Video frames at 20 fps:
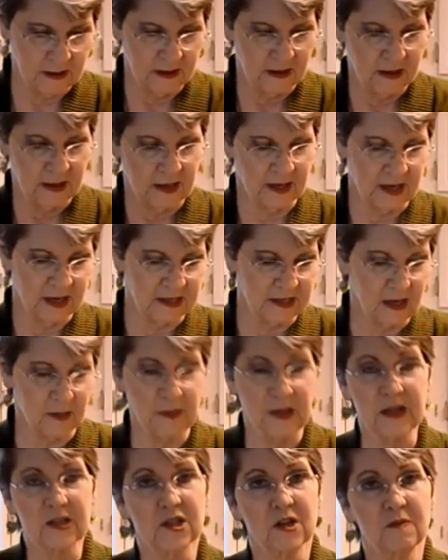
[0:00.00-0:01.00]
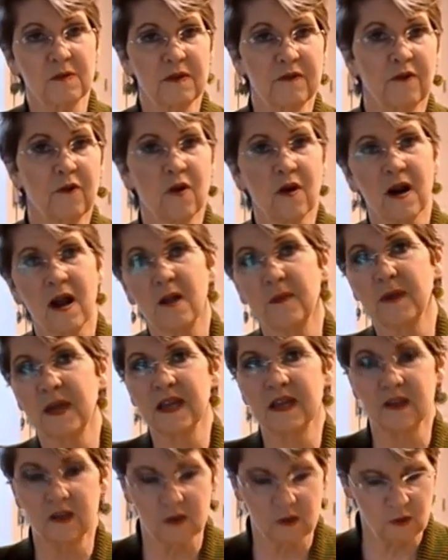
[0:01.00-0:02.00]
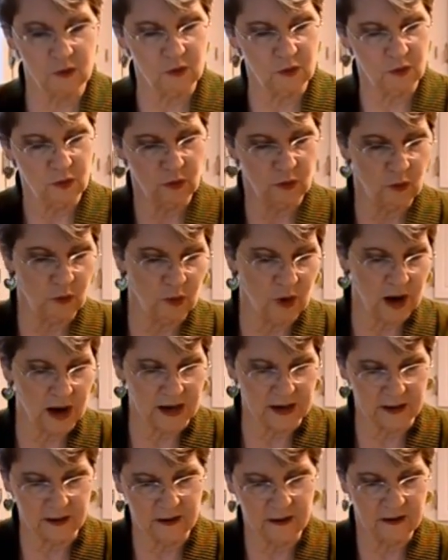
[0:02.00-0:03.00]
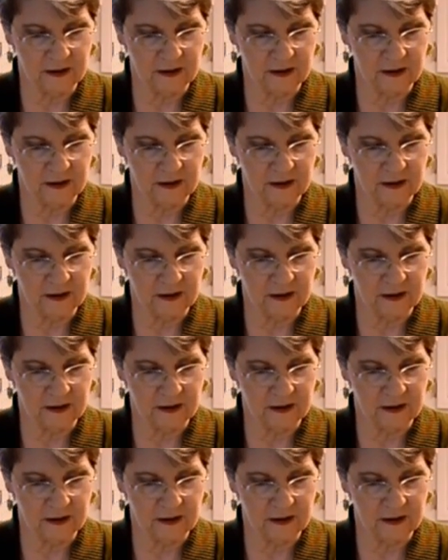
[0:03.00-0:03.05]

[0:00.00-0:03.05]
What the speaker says: And as I mentioned before, I'll make you one